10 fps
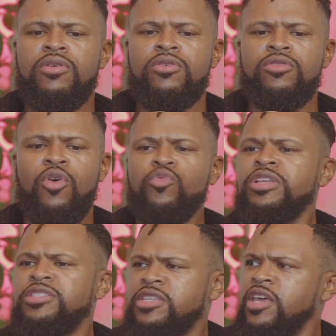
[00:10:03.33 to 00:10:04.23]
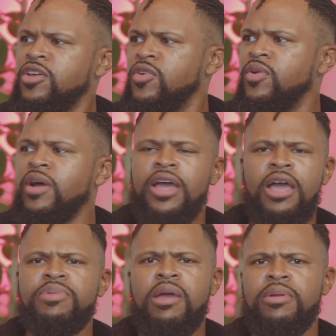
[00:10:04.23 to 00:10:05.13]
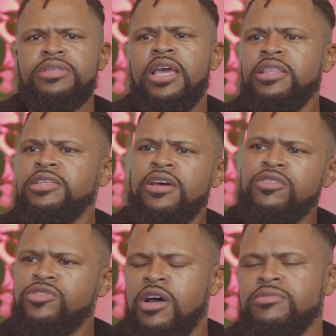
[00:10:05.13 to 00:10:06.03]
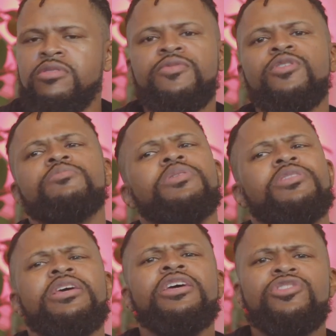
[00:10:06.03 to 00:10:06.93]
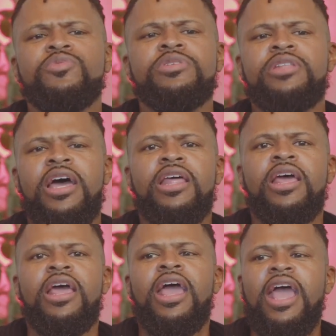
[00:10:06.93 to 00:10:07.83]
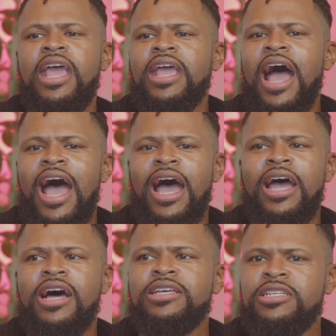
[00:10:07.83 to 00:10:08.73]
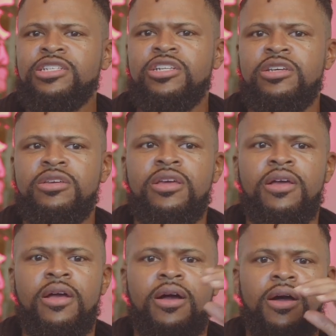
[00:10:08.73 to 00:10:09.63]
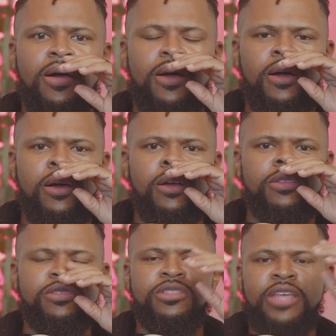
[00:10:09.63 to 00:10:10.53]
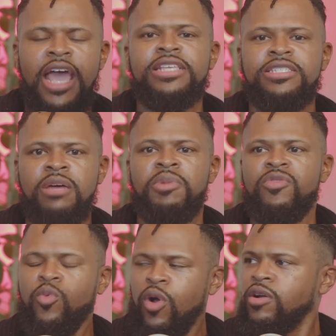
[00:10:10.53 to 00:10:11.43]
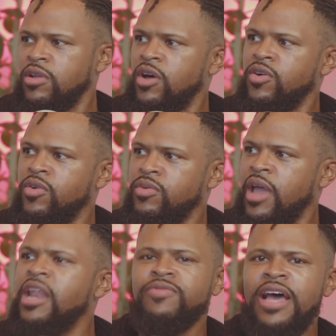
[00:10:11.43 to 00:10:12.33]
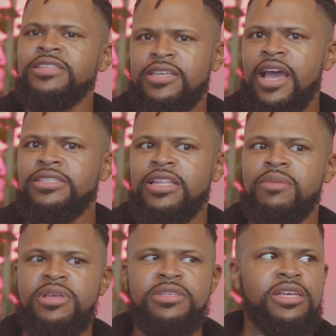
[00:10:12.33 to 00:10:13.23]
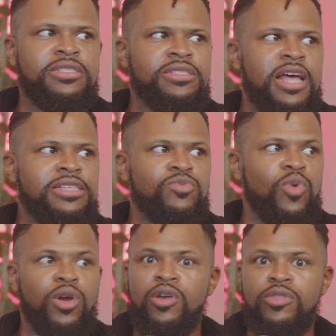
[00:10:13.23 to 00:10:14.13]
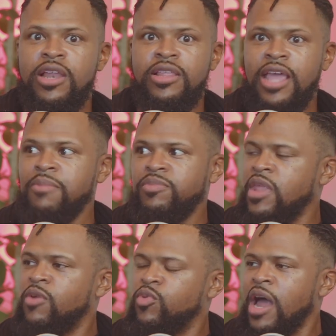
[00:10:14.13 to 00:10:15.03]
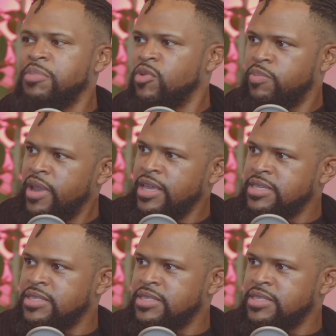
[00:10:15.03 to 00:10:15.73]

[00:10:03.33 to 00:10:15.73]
reskill and be able to take these other jobs of the future. But the issue is that AI essentially takes some of the workload, and if that's the case, then that means that's workload that will not be replaced.